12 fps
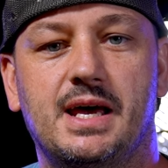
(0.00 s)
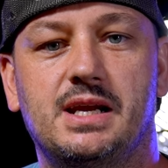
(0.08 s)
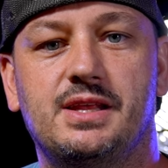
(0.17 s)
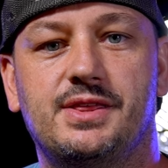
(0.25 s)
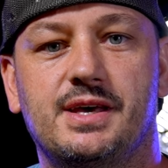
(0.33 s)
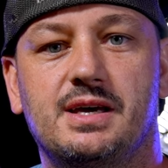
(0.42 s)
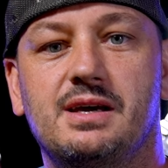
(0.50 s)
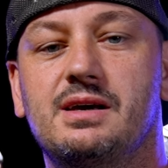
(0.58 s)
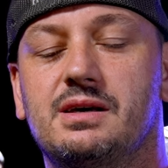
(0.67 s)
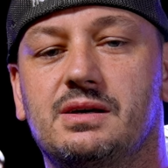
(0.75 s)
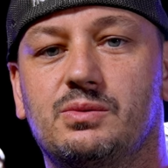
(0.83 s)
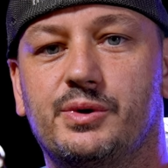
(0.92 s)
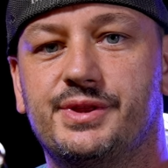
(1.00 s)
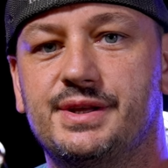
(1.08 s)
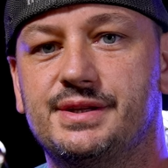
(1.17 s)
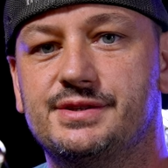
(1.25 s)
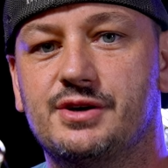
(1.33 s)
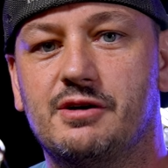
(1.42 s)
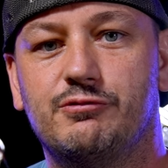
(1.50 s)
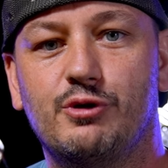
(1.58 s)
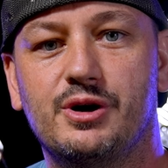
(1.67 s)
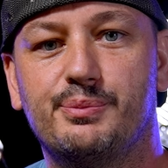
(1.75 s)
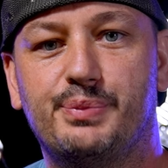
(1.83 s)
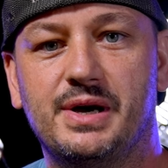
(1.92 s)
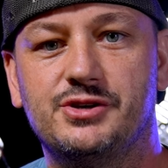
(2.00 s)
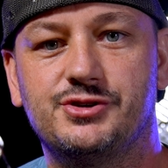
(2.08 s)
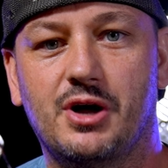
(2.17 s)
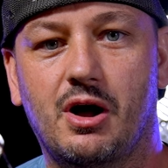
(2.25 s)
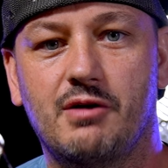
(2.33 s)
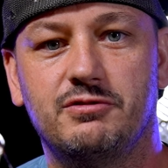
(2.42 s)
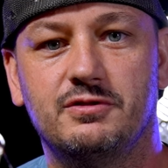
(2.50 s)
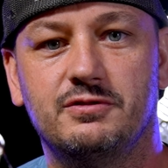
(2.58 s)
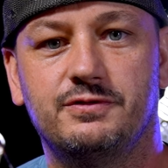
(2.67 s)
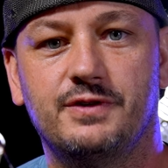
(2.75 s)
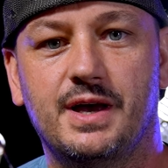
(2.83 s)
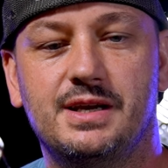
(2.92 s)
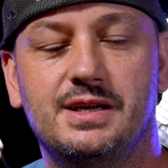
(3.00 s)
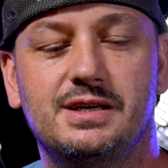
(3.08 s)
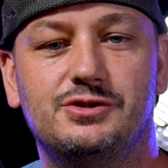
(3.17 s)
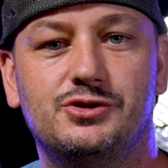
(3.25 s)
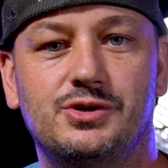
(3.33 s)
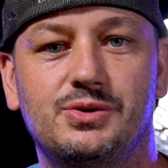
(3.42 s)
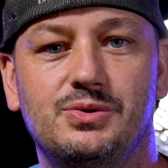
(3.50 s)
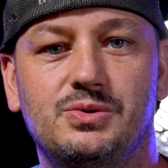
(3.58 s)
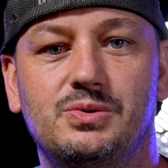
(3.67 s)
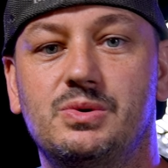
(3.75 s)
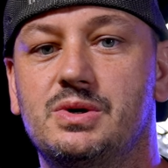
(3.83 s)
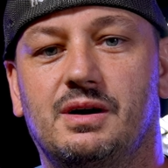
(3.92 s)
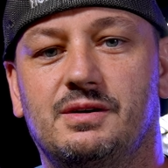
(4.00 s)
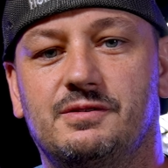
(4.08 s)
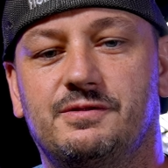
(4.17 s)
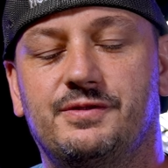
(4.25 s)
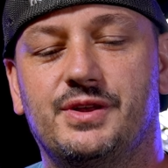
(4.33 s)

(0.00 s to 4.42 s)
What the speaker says: anything within the software based off of any two of